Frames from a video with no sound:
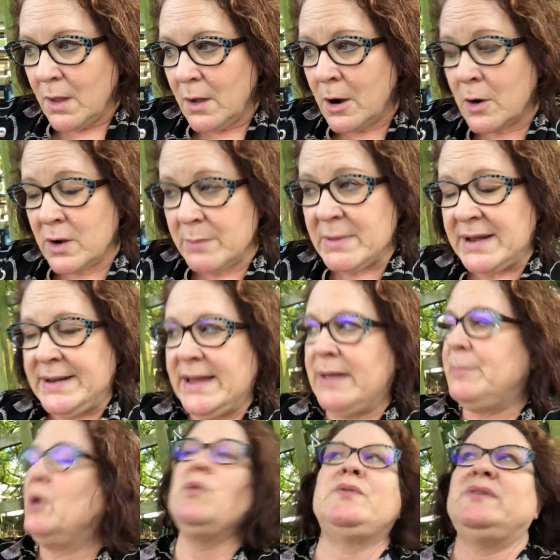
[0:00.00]
Her and my
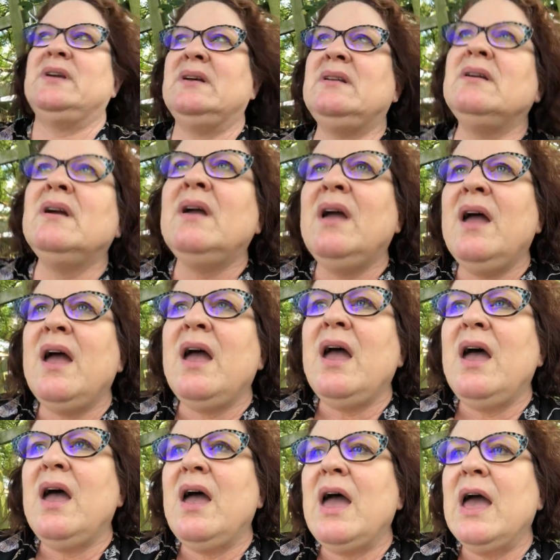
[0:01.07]
dad both did.
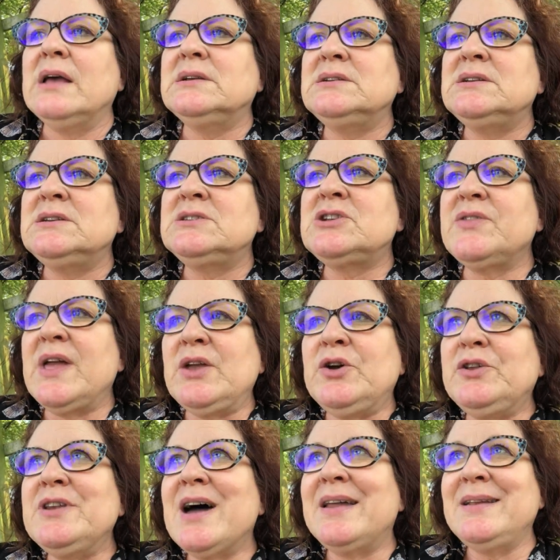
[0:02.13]
So they
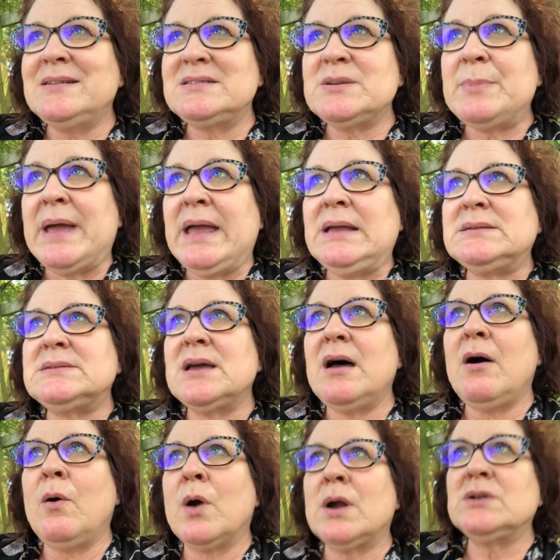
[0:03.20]
could not intubate
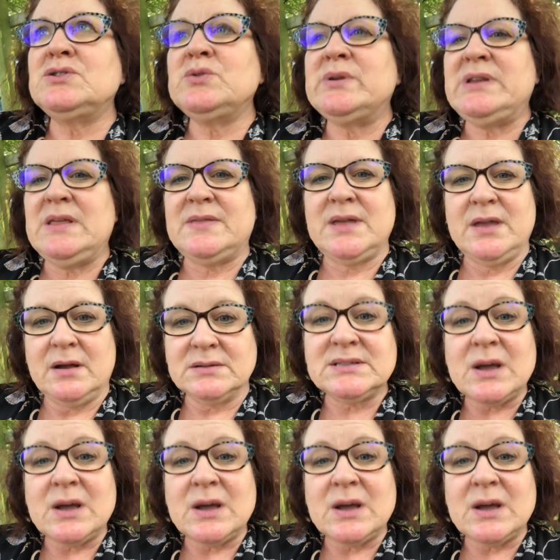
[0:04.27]
or do anything else.